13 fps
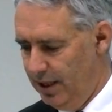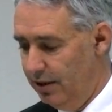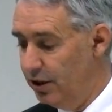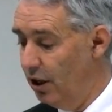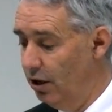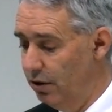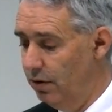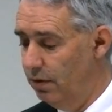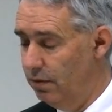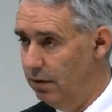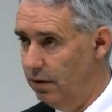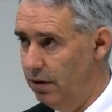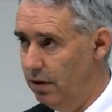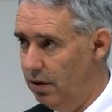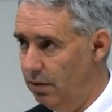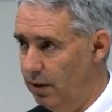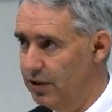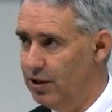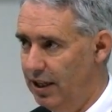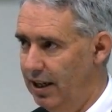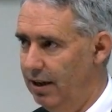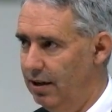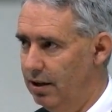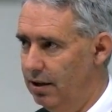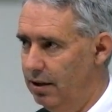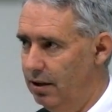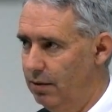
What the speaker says: So, once again,